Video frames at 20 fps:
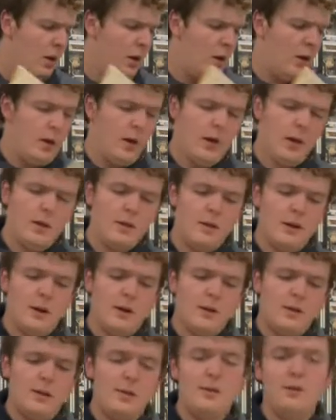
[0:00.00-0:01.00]
and
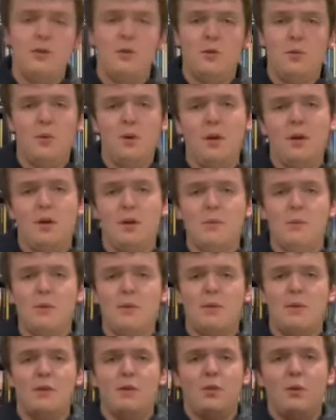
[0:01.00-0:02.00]
this is one of them.
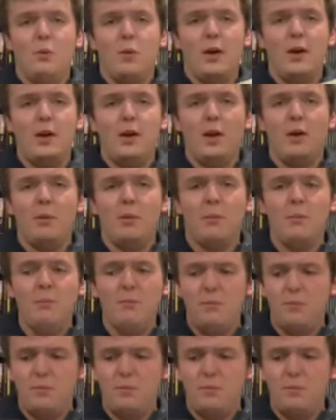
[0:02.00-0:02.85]
This is the White Album.